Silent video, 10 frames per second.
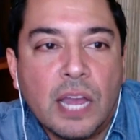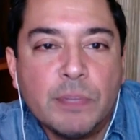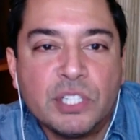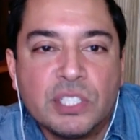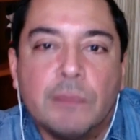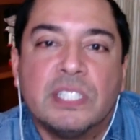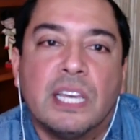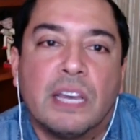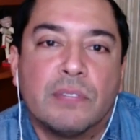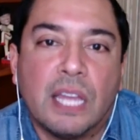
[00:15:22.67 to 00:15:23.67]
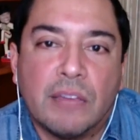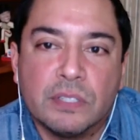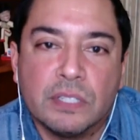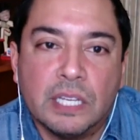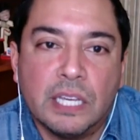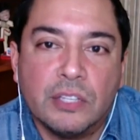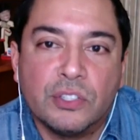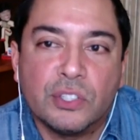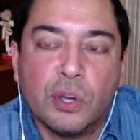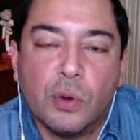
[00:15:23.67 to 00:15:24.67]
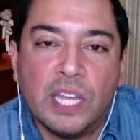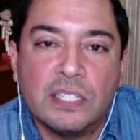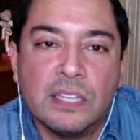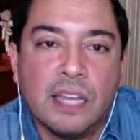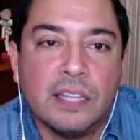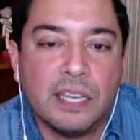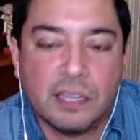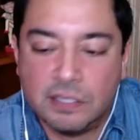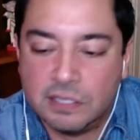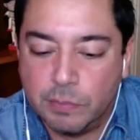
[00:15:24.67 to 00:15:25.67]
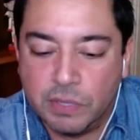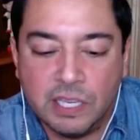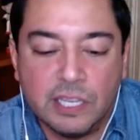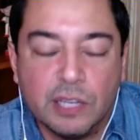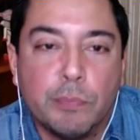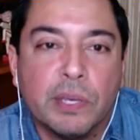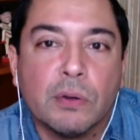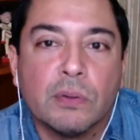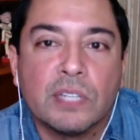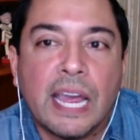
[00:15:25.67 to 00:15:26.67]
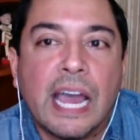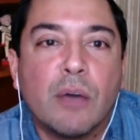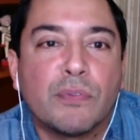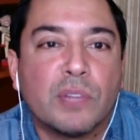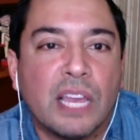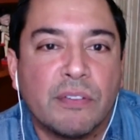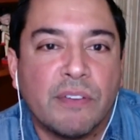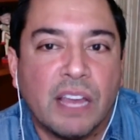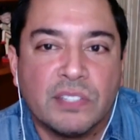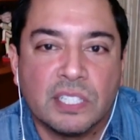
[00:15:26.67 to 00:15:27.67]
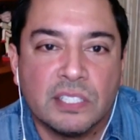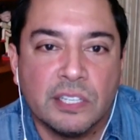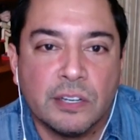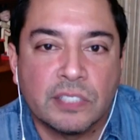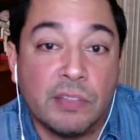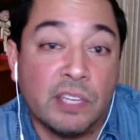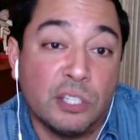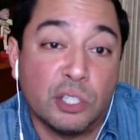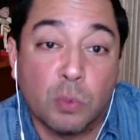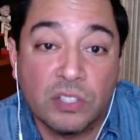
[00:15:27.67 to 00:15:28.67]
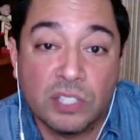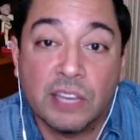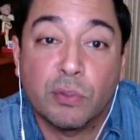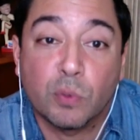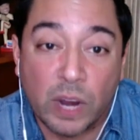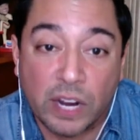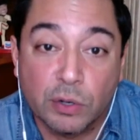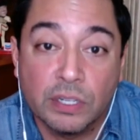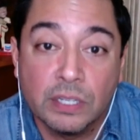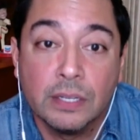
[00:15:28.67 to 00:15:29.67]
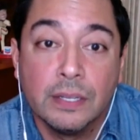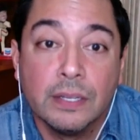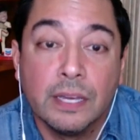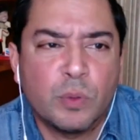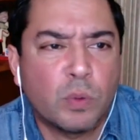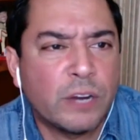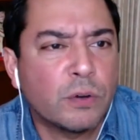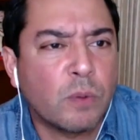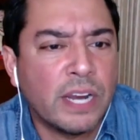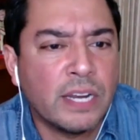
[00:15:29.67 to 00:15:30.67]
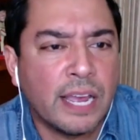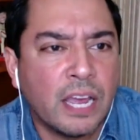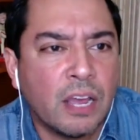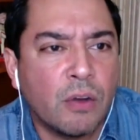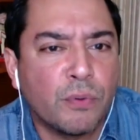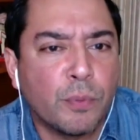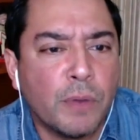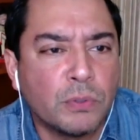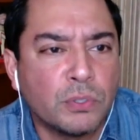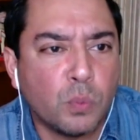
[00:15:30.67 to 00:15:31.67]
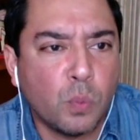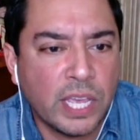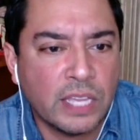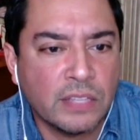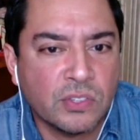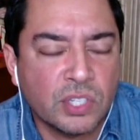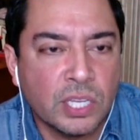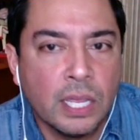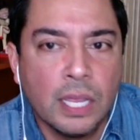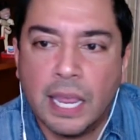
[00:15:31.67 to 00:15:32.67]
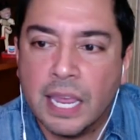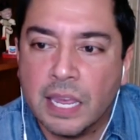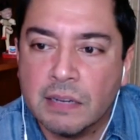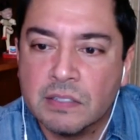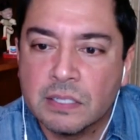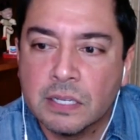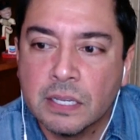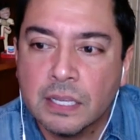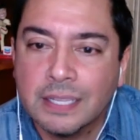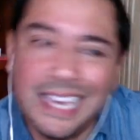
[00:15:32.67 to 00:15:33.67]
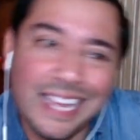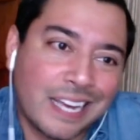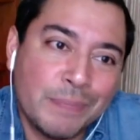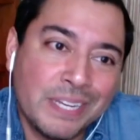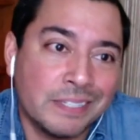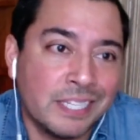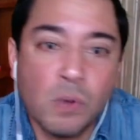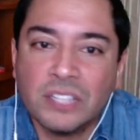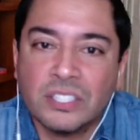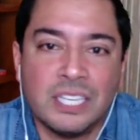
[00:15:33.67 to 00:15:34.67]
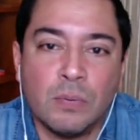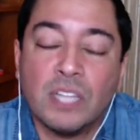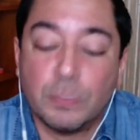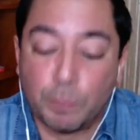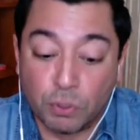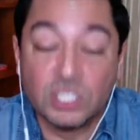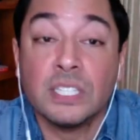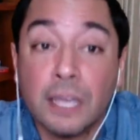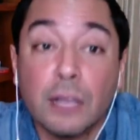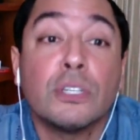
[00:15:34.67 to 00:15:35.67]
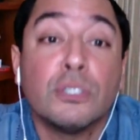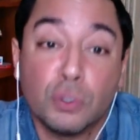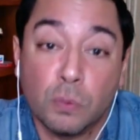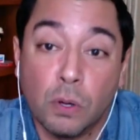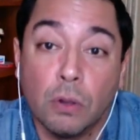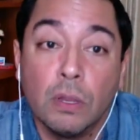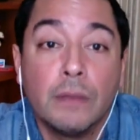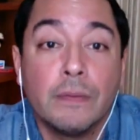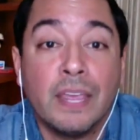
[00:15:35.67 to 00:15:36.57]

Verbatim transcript: How much time does he have left? So it's not like a something he can build out for like five, six years. I think he just wants to get the record, the record right now for most wins. And yeah, I mean, he wants, he wants personnel control.